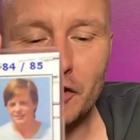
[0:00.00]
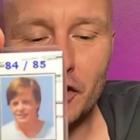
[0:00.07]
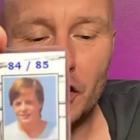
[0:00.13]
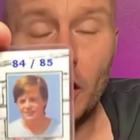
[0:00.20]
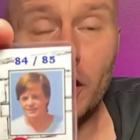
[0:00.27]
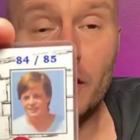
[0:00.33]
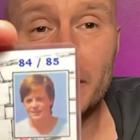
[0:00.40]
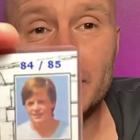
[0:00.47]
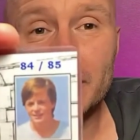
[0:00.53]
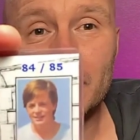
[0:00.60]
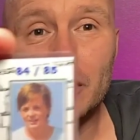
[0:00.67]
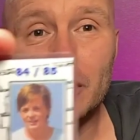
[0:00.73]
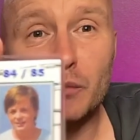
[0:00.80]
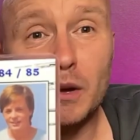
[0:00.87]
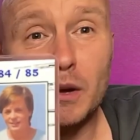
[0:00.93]
a lot of things in
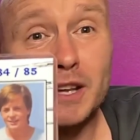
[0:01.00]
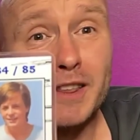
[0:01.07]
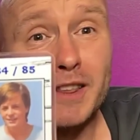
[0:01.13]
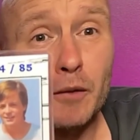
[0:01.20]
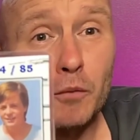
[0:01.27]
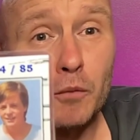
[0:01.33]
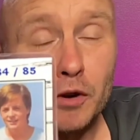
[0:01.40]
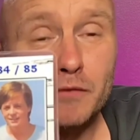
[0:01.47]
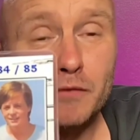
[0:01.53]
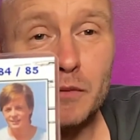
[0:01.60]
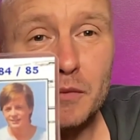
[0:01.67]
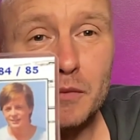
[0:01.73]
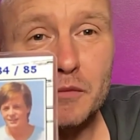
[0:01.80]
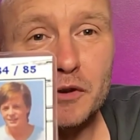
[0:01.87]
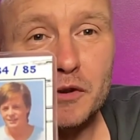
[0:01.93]
this wallet that weren't from
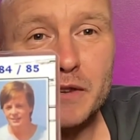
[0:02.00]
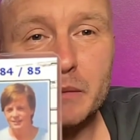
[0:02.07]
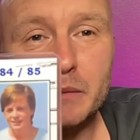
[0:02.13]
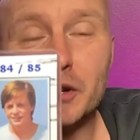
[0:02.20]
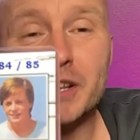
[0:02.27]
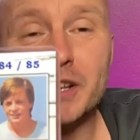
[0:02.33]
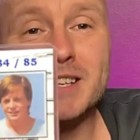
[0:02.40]
the movie, but the